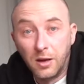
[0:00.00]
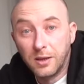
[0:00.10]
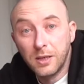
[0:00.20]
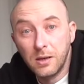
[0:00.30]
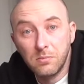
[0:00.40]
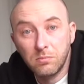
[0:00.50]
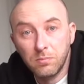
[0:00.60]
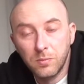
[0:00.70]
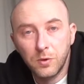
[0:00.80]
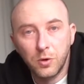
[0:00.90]
Lion King,
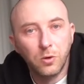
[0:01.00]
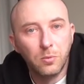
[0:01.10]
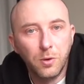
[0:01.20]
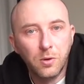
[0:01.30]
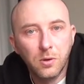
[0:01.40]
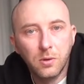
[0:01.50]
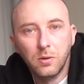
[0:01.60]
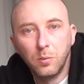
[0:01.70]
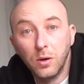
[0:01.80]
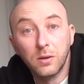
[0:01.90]
Jungle Book,
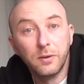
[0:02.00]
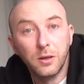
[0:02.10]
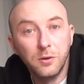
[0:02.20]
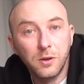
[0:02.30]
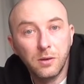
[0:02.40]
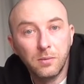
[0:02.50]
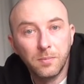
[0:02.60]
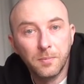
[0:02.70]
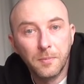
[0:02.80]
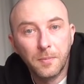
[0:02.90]
World of Illusion,
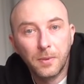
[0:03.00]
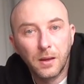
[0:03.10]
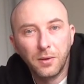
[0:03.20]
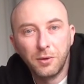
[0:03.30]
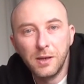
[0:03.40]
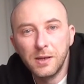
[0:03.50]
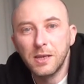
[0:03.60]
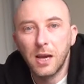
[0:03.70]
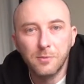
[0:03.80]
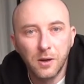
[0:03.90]
and
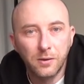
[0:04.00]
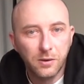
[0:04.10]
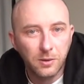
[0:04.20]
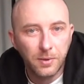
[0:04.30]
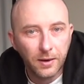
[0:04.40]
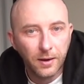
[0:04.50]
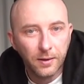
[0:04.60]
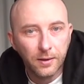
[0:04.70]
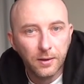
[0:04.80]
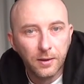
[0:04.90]
3D games aren't too bad
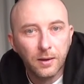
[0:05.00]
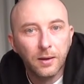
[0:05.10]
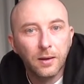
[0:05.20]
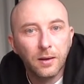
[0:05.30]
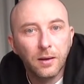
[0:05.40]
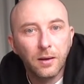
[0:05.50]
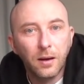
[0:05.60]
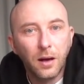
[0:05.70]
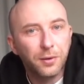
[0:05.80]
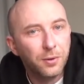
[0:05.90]
either.
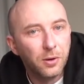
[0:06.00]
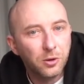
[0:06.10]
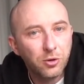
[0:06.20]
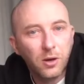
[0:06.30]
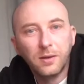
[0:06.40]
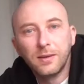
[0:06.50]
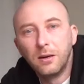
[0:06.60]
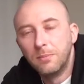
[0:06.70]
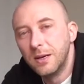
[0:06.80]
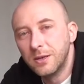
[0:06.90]
I thought I'd try a
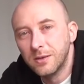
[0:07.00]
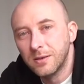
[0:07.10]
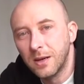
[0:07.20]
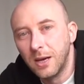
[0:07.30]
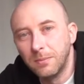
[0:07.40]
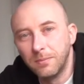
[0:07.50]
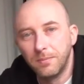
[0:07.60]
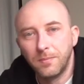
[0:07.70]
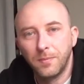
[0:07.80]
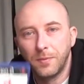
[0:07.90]
Dalmatians game.
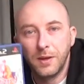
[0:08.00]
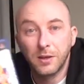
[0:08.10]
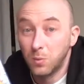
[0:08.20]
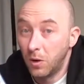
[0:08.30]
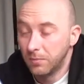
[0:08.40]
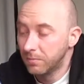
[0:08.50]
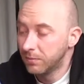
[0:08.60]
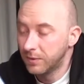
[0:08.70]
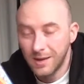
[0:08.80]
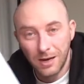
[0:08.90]
This one,
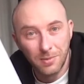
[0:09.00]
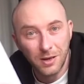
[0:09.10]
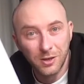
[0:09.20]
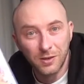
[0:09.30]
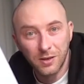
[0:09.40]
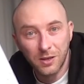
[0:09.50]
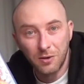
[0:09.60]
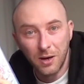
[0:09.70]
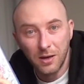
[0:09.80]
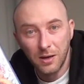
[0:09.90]
Dalmatians
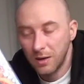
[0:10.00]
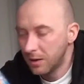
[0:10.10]
3.